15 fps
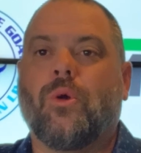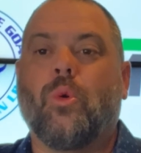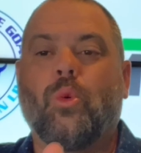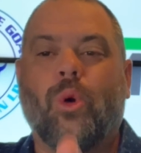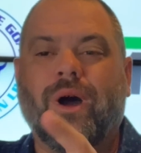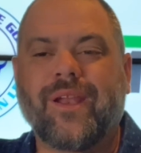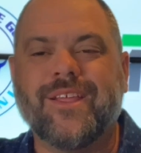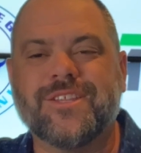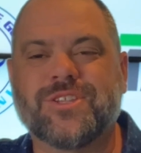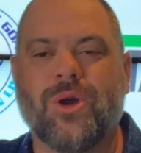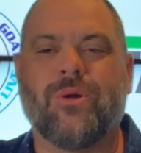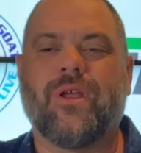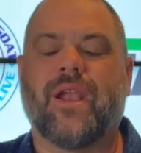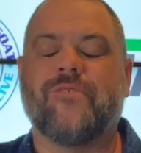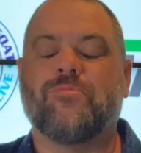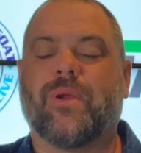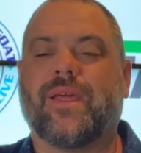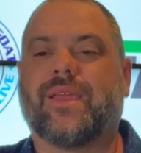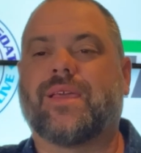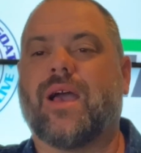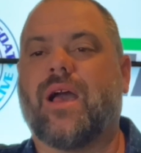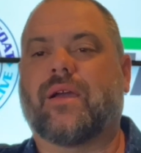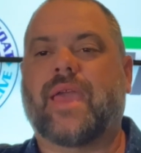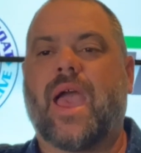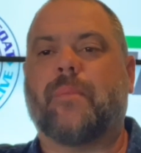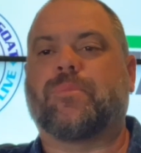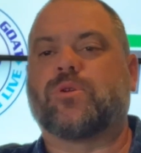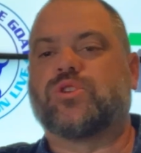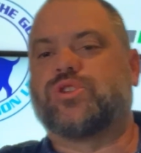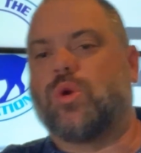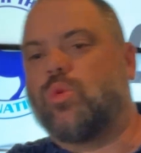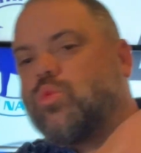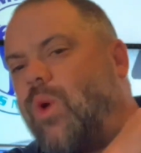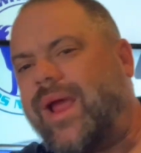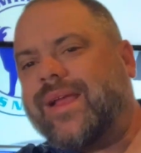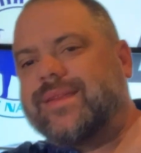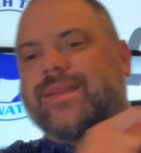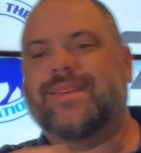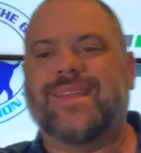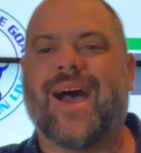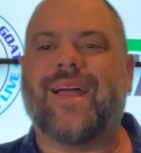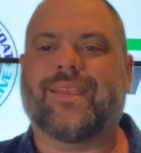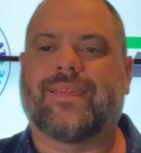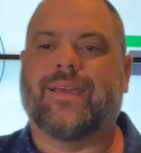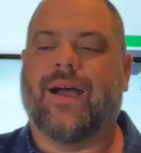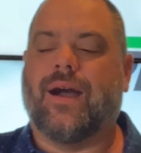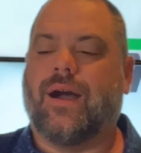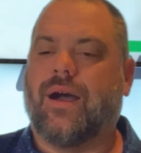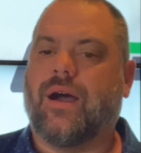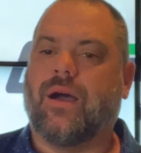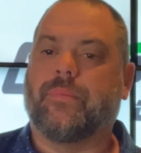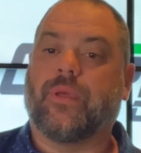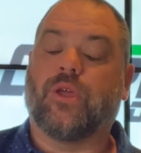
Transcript: What is going on, everybody? CapersDirect.com